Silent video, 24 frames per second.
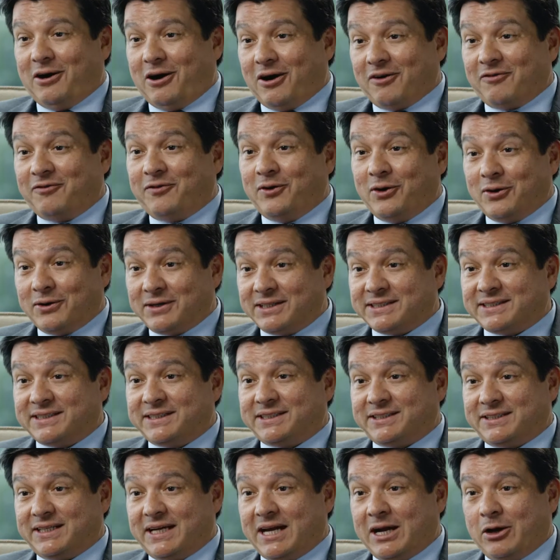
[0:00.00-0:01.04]
Our focus
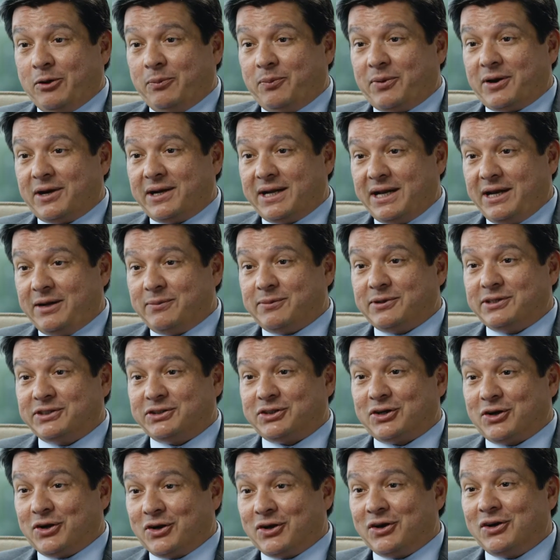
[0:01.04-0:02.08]
is to help our
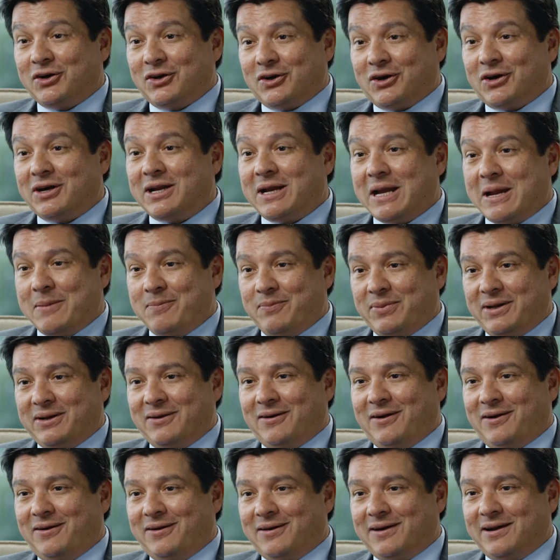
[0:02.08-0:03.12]
neighbors earn, learn, and
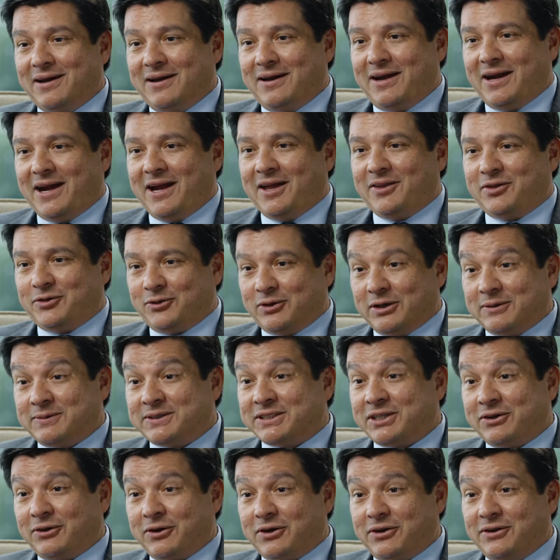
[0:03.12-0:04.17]
belong. And through
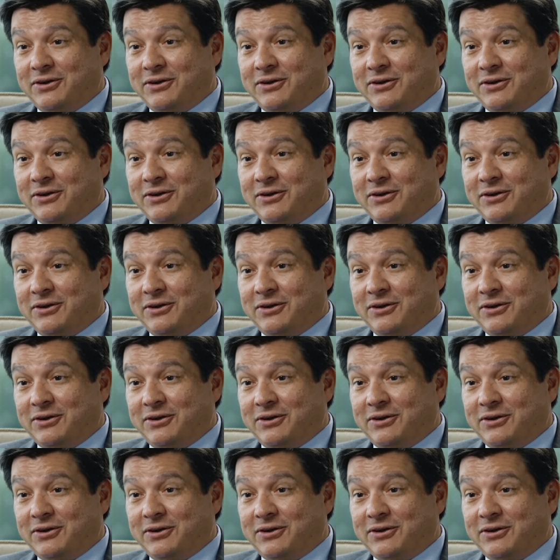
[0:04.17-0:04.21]
UpSkill